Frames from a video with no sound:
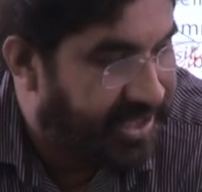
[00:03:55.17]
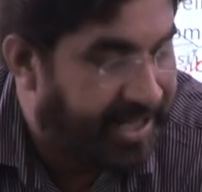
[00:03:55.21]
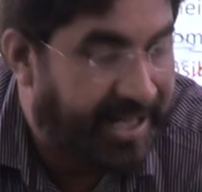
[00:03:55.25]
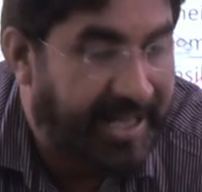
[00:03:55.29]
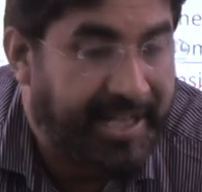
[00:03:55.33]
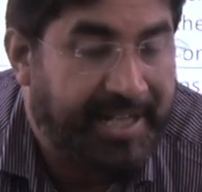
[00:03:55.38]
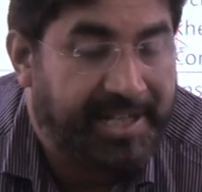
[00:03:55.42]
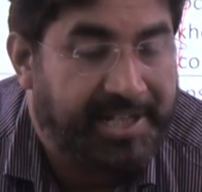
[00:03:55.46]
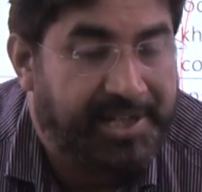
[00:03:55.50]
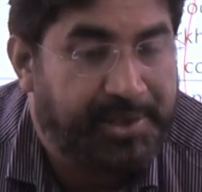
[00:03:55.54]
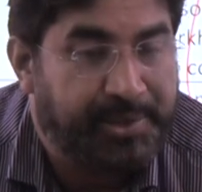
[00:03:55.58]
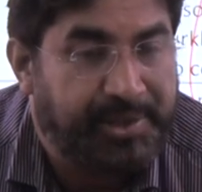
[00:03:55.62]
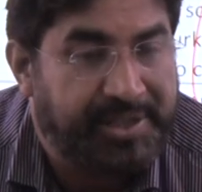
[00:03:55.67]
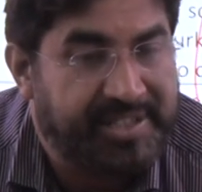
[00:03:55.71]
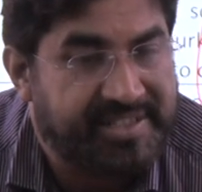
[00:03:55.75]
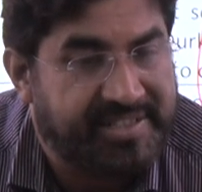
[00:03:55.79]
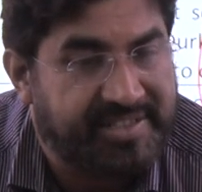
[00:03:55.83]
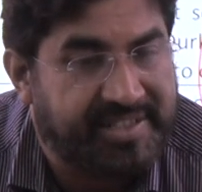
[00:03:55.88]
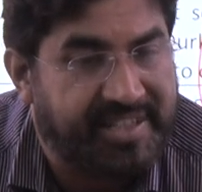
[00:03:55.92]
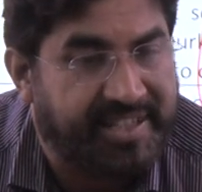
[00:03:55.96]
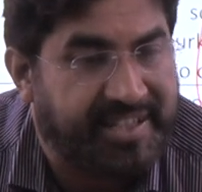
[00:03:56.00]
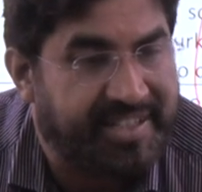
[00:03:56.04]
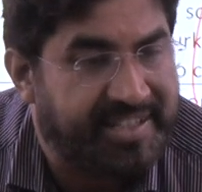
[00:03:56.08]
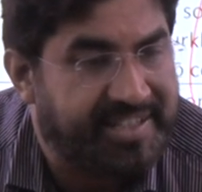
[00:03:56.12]

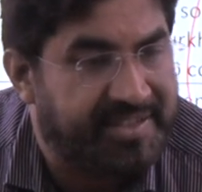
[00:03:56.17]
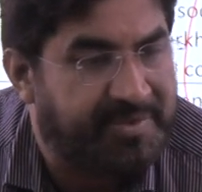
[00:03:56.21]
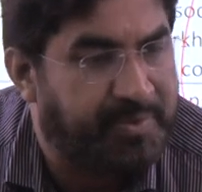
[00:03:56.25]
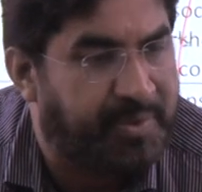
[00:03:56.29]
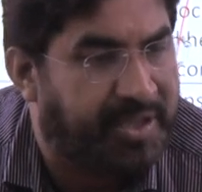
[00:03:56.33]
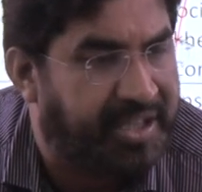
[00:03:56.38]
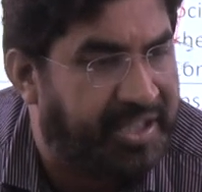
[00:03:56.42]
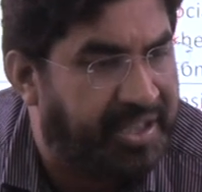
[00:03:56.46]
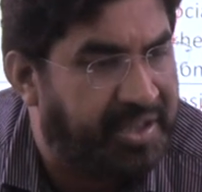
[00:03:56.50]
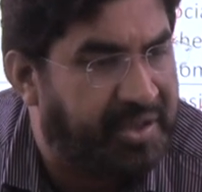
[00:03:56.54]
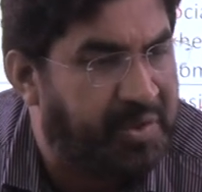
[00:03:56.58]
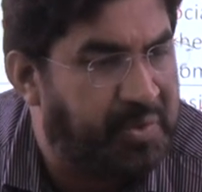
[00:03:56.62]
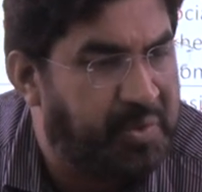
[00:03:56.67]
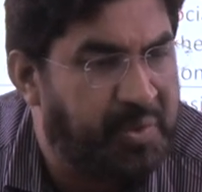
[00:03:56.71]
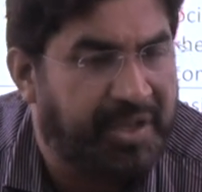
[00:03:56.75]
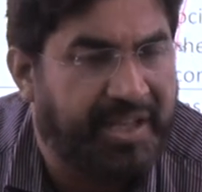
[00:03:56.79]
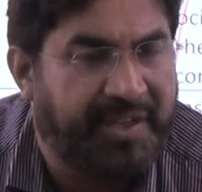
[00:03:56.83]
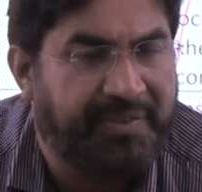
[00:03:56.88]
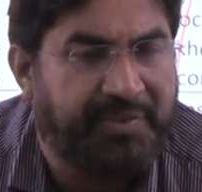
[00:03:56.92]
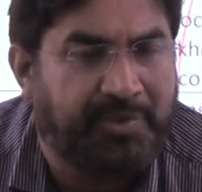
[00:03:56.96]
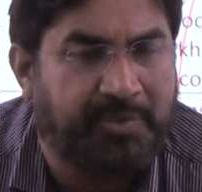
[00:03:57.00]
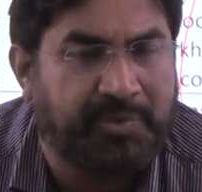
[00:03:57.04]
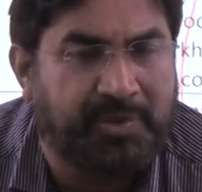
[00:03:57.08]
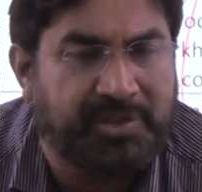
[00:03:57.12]
Altruistic is one who
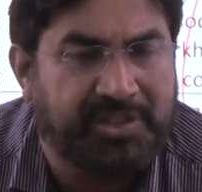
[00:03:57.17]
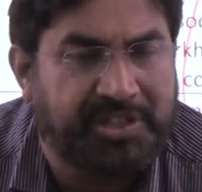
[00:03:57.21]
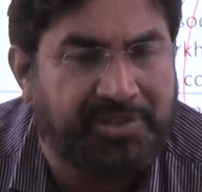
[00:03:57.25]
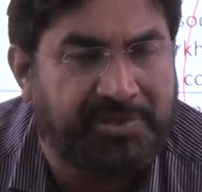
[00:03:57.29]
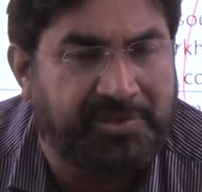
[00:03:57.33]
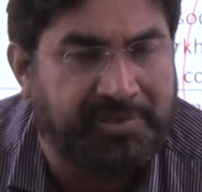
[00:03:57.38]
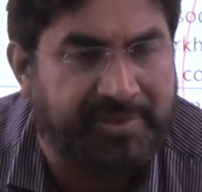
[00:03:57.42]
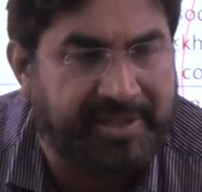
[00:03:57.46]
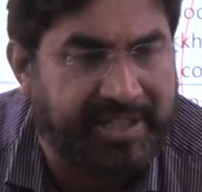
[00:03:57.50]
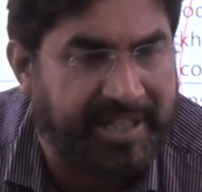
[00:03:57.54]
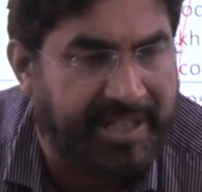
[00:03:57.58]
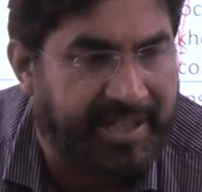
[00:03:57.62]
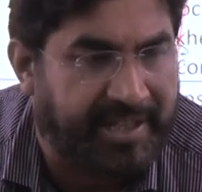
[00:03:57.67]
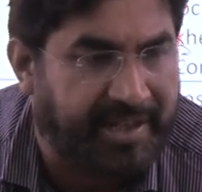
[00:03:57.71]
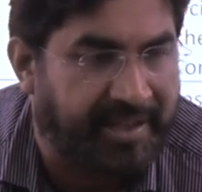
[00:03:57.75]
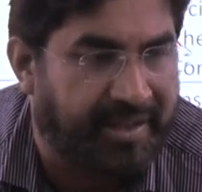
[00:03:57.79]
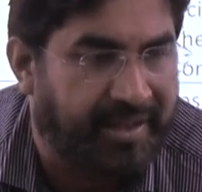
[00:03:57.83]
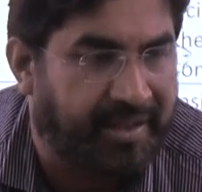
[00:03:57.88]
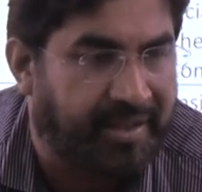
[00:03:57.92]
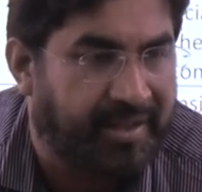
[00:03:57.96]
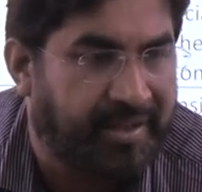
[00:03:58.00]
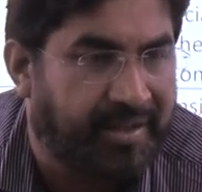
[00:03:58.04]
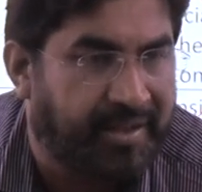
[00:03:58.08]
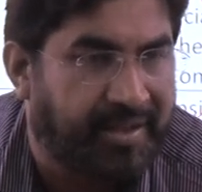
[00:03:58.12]
lives for the
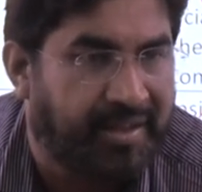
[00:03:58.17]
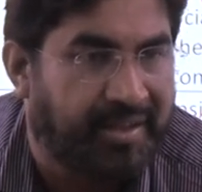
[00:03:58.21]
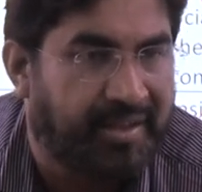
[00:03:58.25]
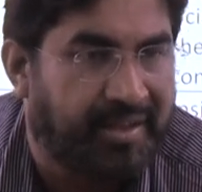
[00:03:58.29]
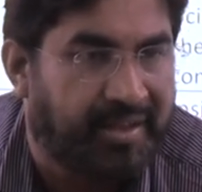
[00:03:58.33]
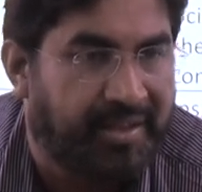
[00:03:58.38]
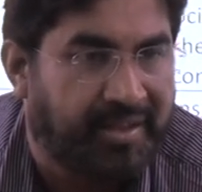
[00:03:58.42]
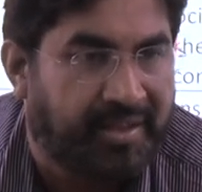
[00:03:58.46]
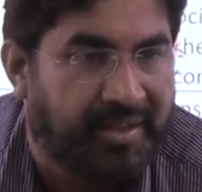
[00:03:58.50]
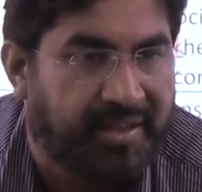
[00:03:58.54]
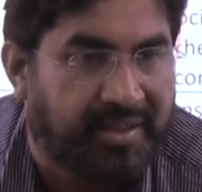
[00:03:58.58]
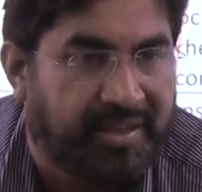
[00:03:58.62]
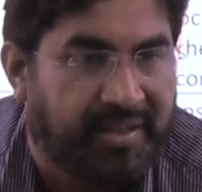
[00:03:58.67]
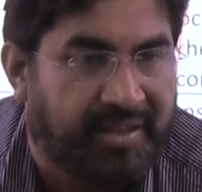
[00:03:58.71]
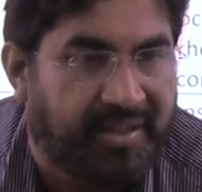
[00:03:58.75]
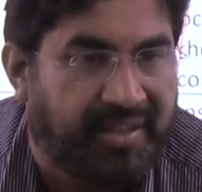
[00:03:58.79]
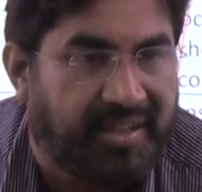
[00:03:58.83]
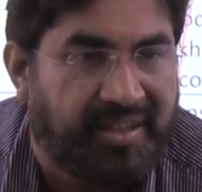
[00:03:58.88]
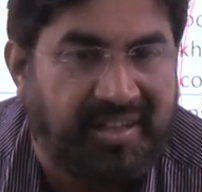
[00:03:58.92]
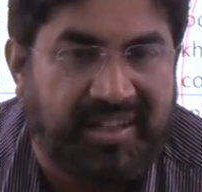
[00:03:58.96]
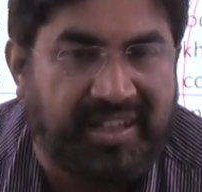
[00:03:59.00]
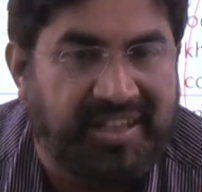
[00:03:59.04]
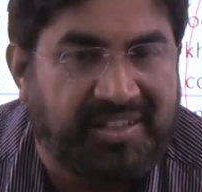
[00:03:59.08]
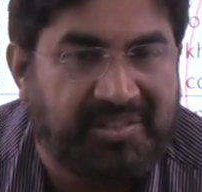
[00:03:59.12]
society.
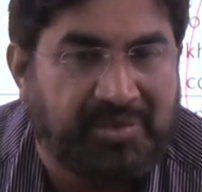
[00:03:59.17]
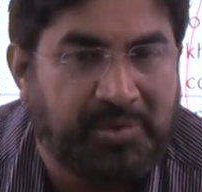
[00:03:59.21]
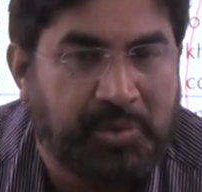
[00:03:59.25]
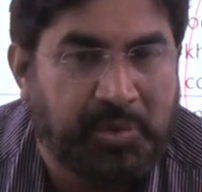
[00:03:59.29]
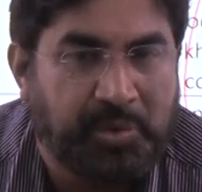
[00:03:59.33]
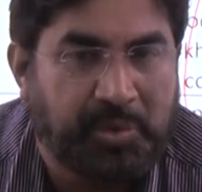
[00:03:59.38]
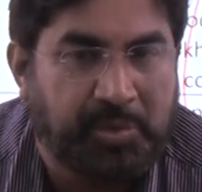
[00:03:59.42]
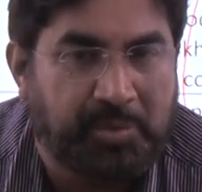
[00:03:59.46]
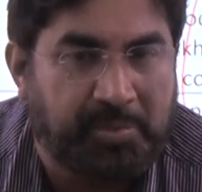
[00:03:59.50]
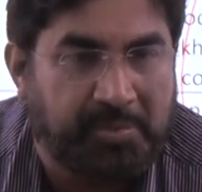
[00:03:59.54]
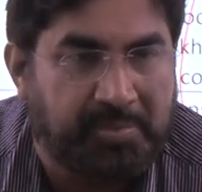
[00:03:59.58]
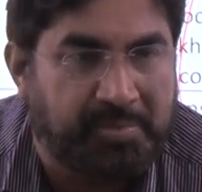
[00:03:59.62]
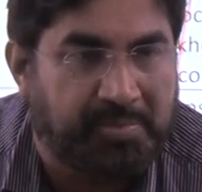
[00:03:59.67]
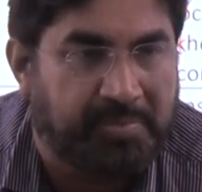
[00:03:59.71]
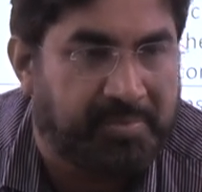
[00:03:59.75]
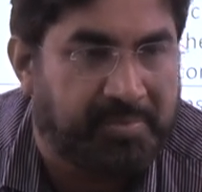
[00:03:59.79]
He has no,